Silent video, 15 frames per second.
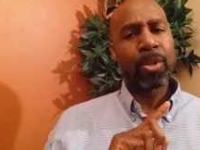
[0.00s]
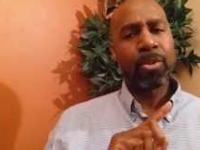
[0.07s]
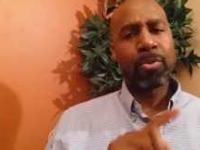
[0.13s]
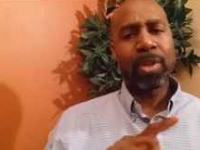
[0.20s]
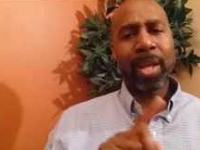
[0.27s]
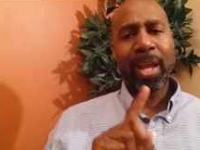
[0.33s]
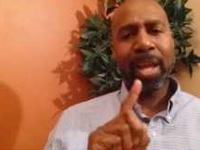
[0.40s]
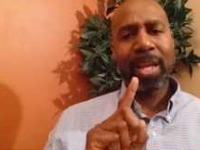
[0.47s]

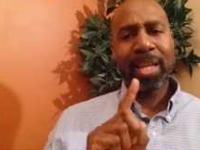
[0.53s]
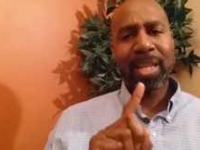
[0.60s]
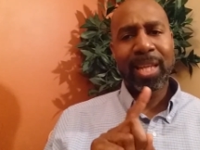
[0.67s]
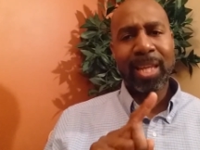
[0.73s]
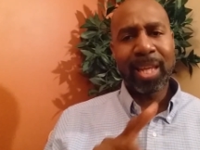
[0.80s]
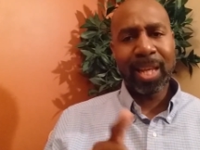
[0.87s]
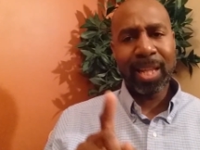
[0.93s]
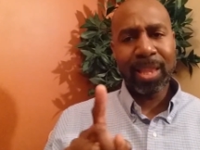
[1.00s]
You
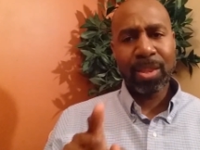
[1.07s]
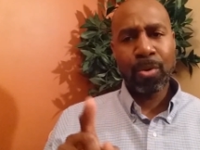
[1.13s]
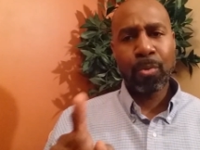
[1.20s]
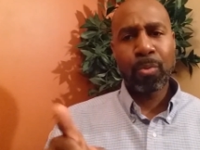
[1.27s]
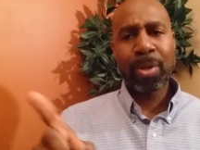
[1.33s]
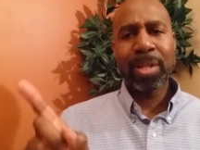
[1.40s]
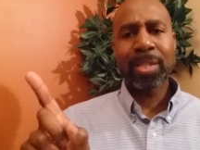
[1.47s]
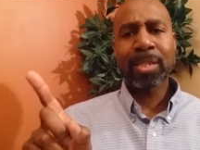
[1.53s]
can't get the
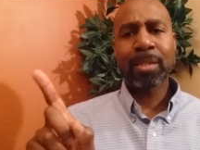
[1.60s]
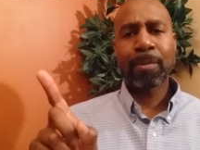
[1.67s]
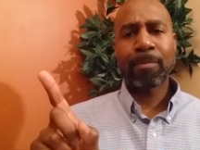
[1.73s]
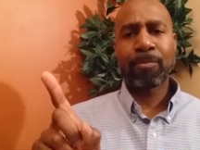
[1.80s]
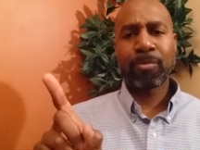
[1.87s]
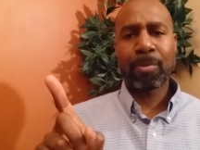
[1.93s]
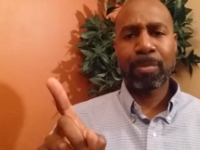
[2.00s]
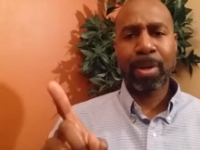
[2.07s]

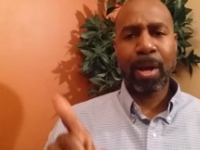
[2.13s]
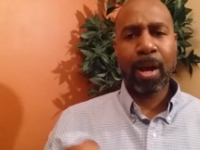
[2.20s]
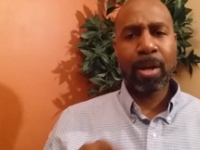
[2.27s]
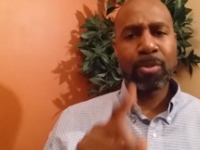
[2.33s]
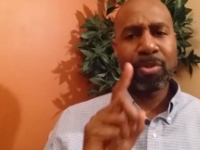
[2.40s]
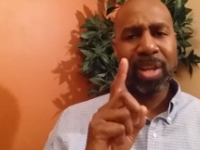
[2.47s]
wisdom from God.